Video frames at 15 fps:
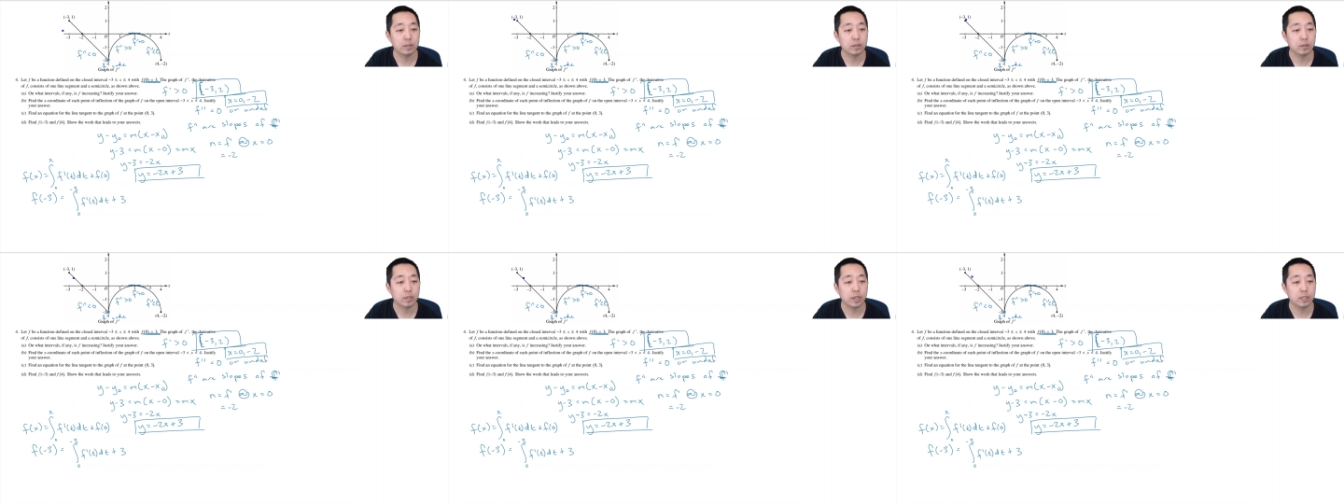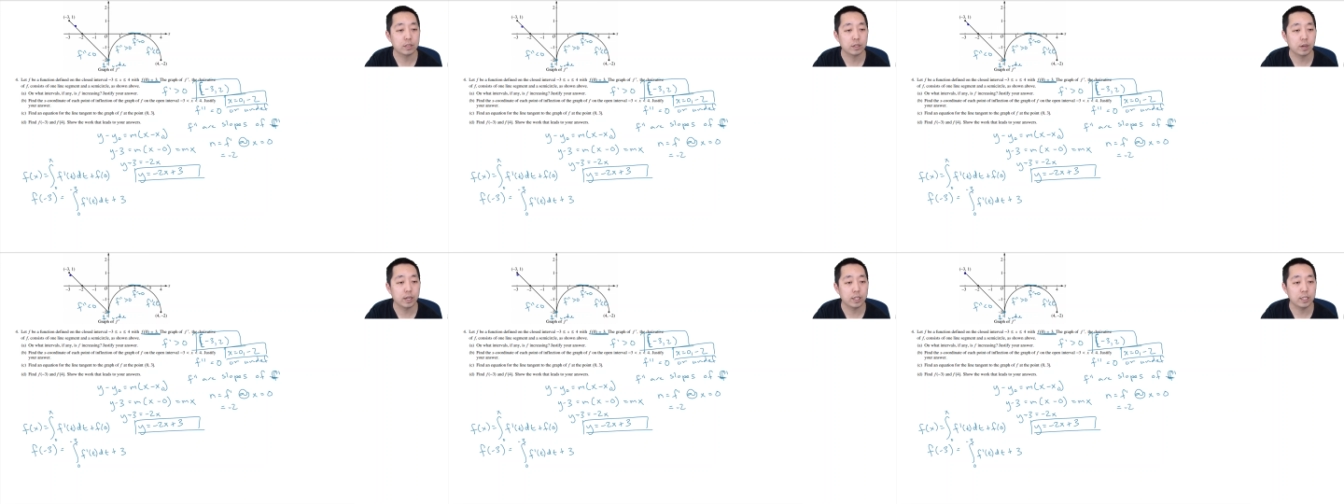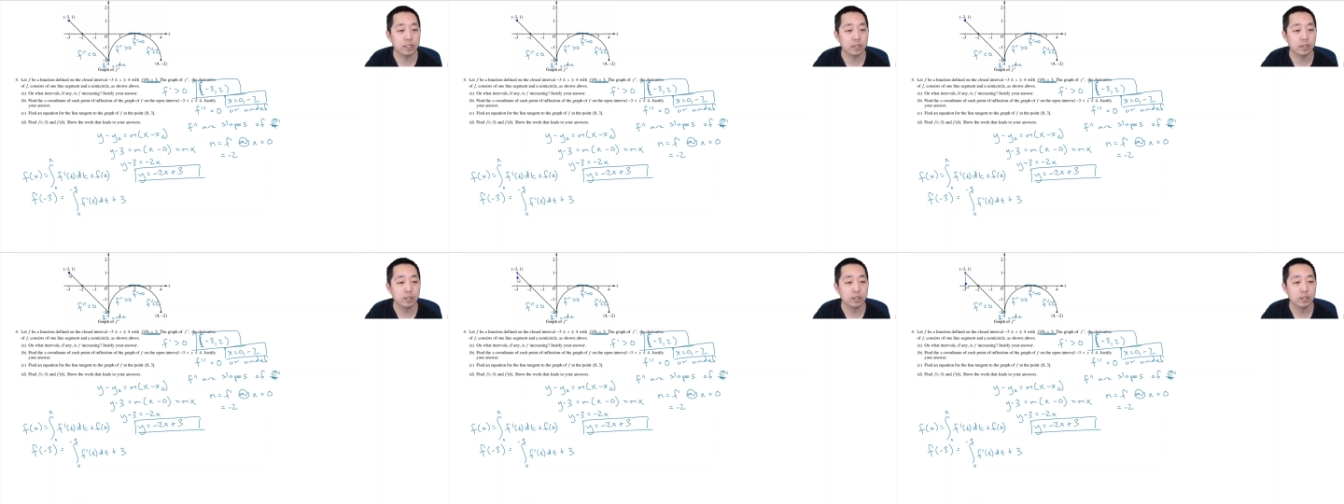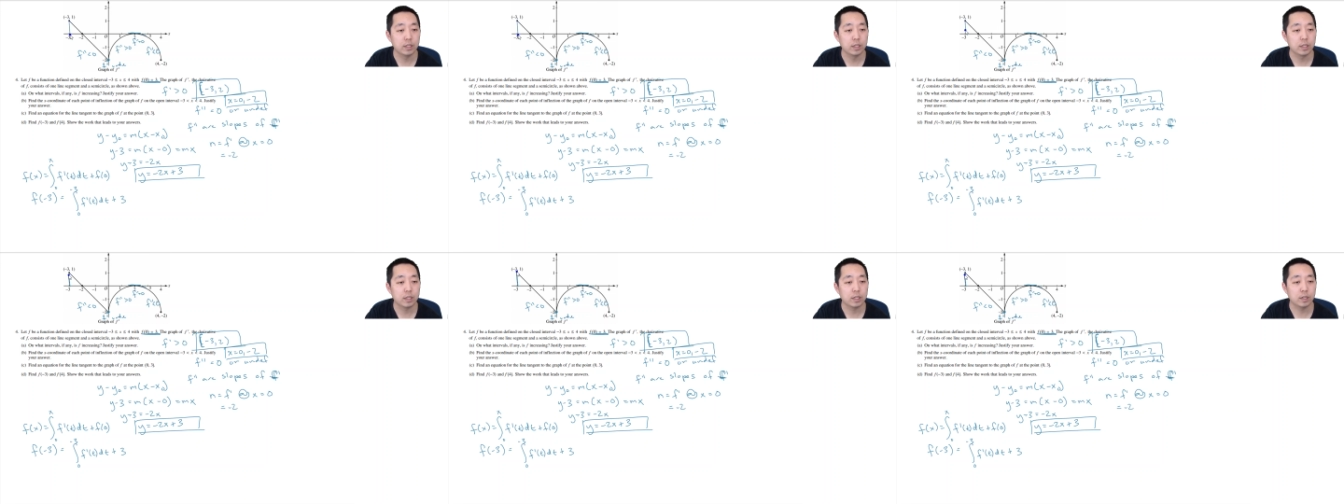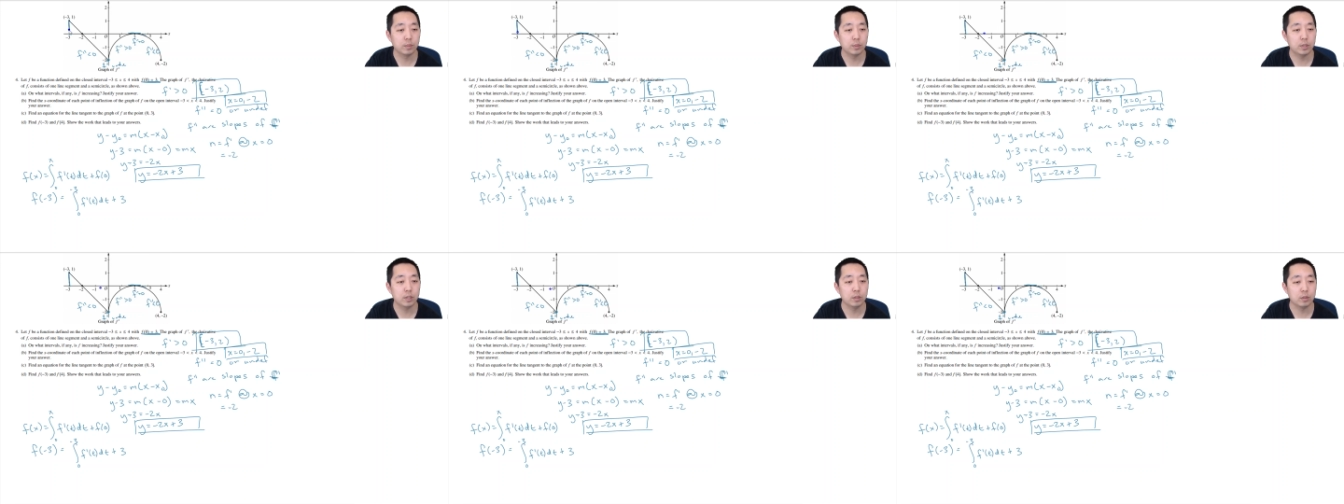Okay, so I need to
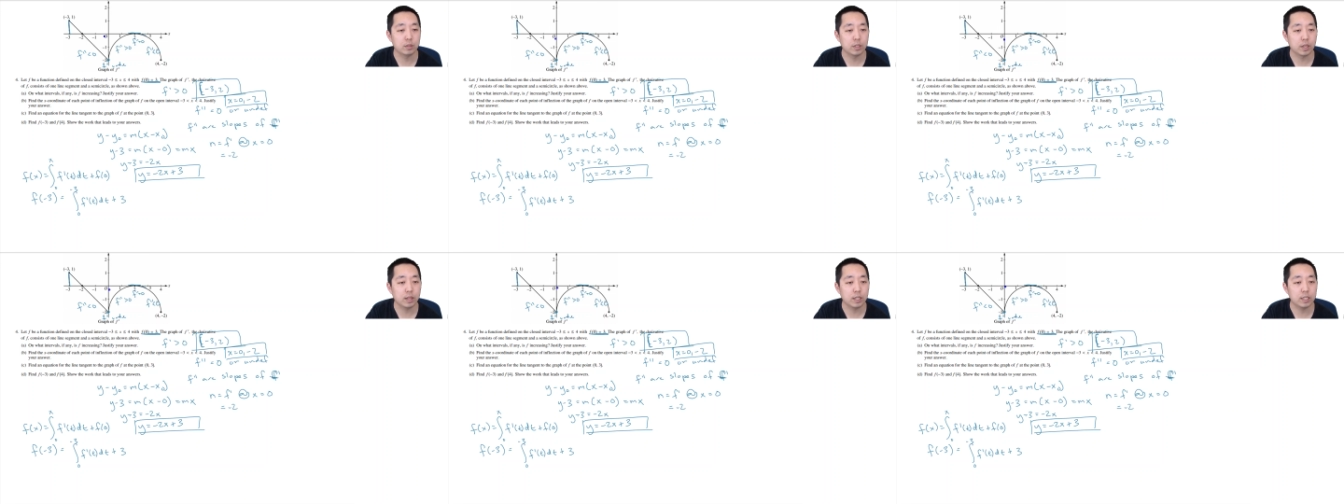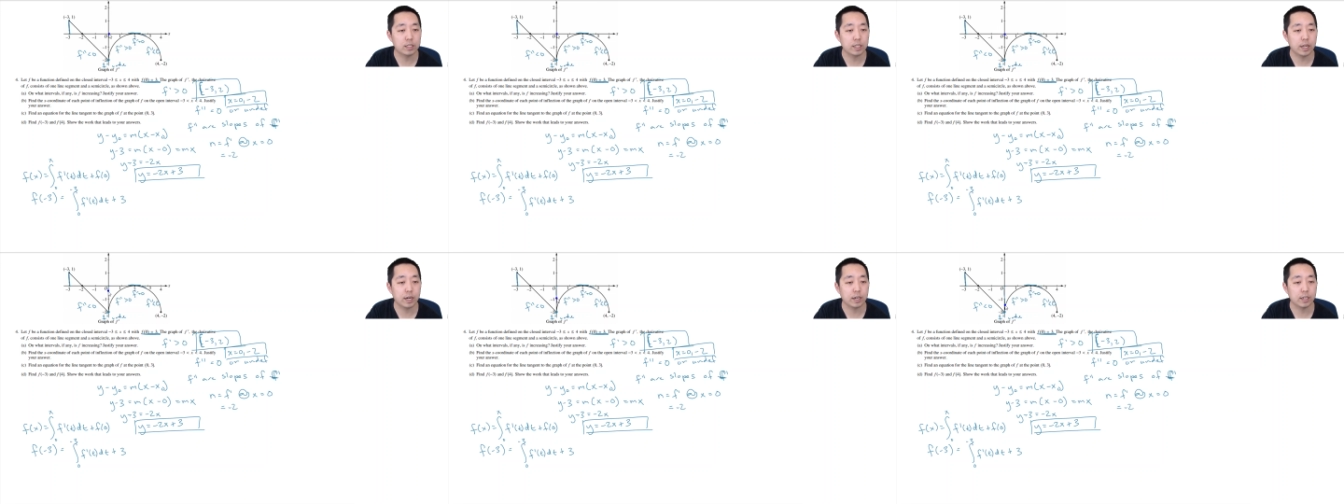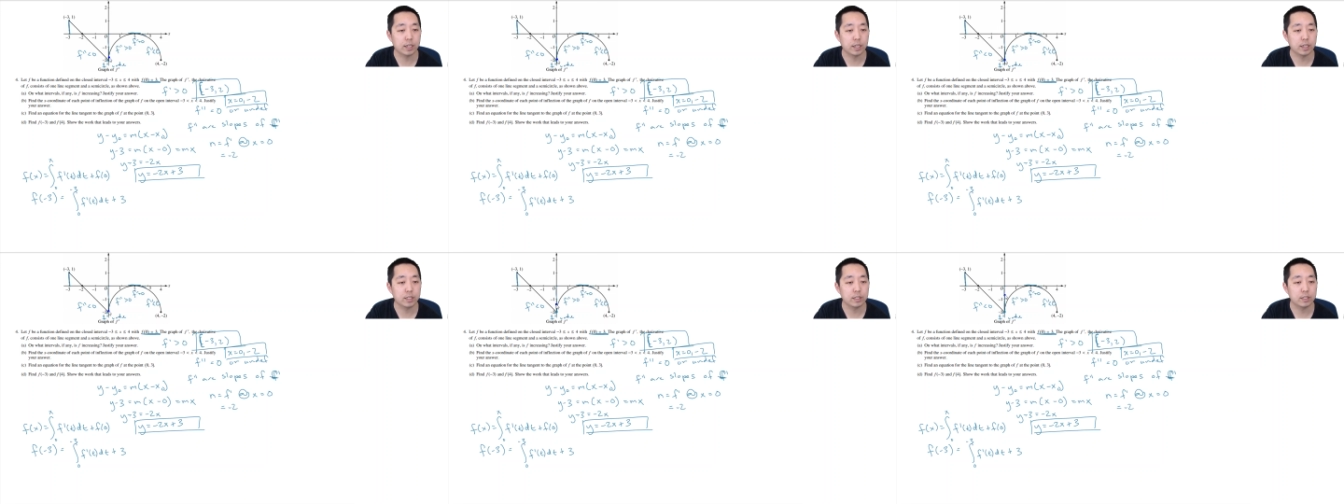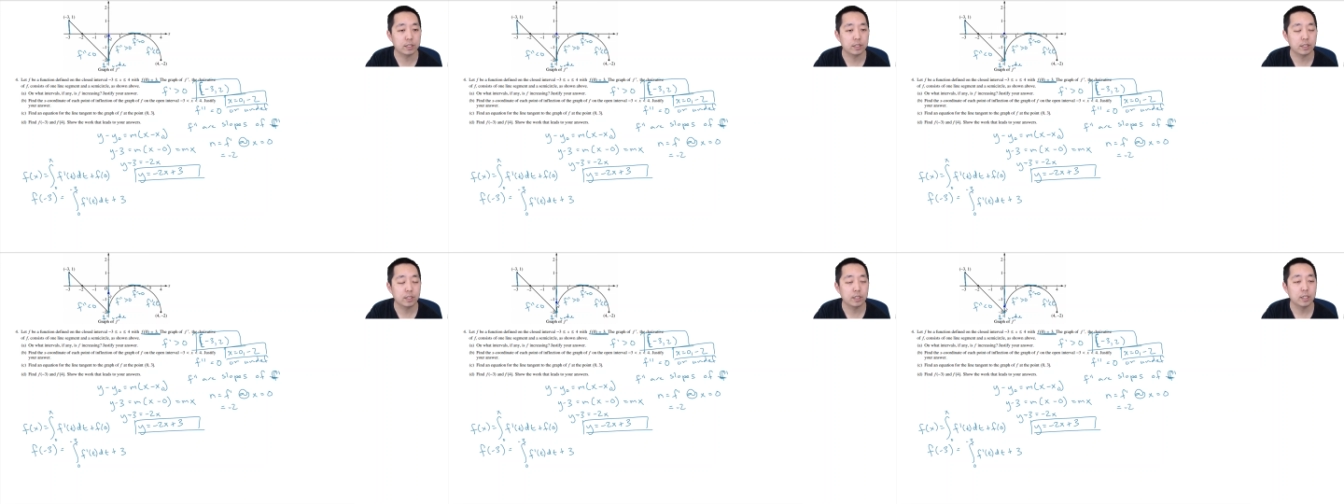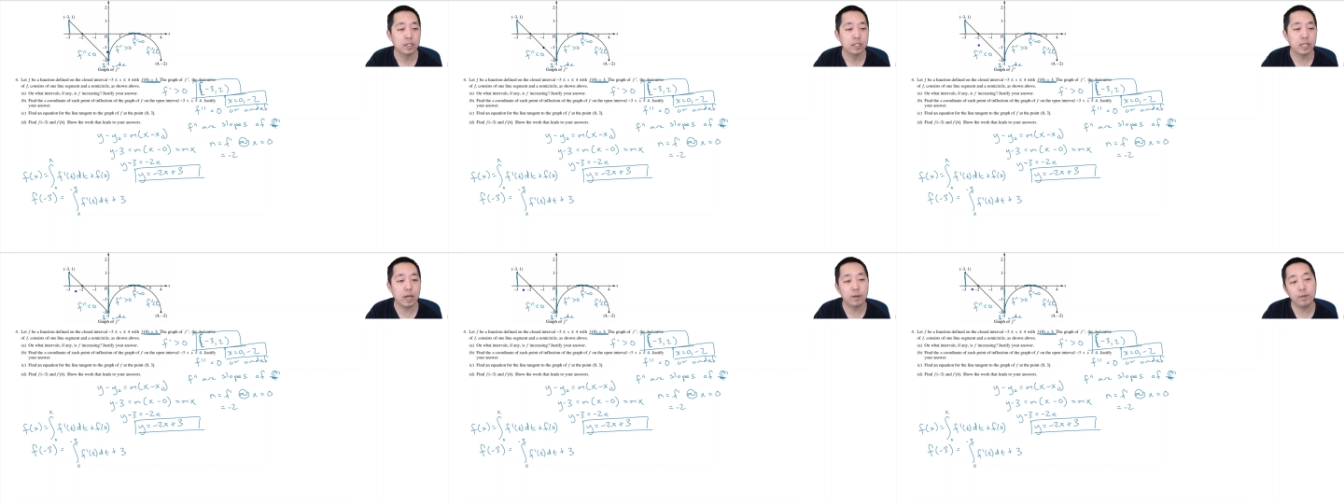compute these areas.
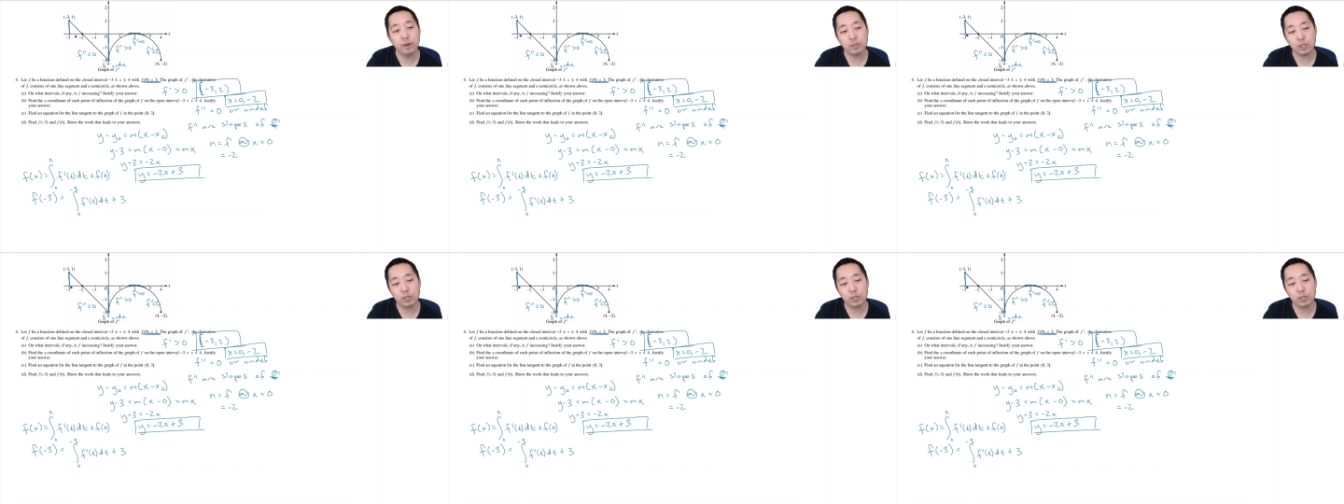Now, if I was